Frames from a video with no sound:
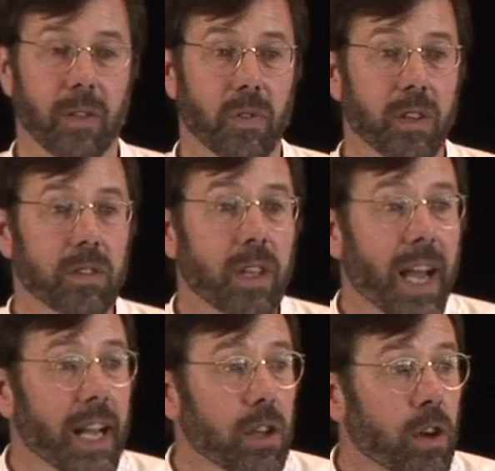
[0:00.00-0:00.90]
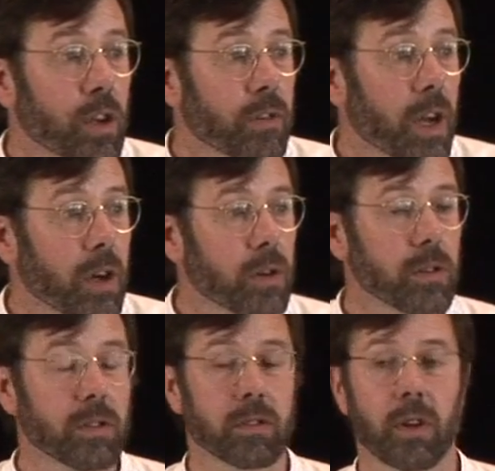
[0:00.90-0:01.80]
This dialogue of our own
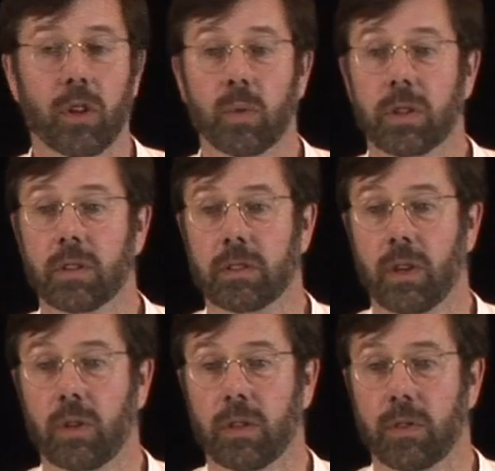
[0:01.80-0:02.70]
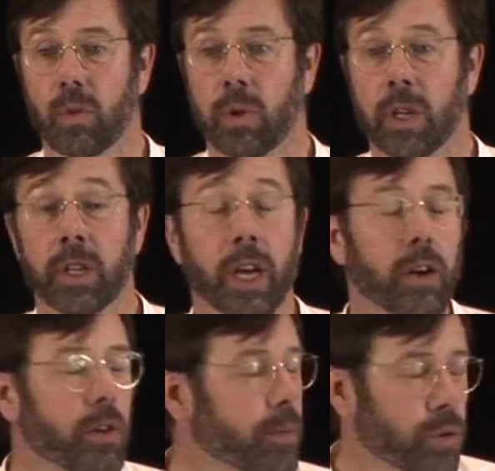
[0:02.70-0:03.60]
soul with the soul of the world, our
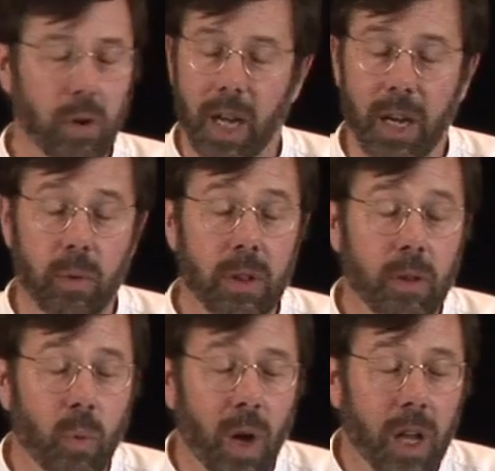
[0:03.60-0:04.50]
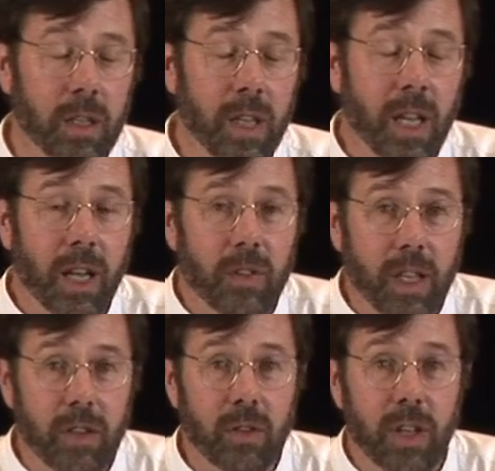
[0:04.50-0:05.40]
own prayer with the world that
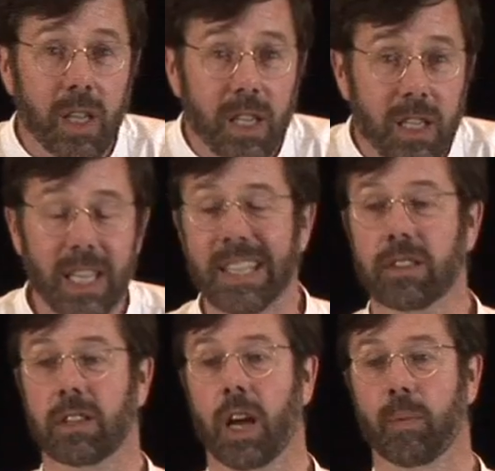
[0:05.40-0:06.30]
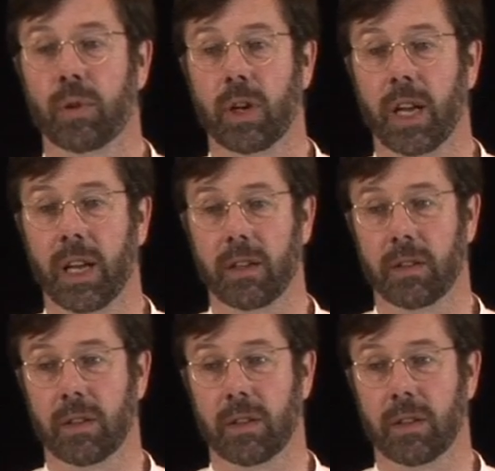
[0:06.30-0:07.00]
needs our prayer.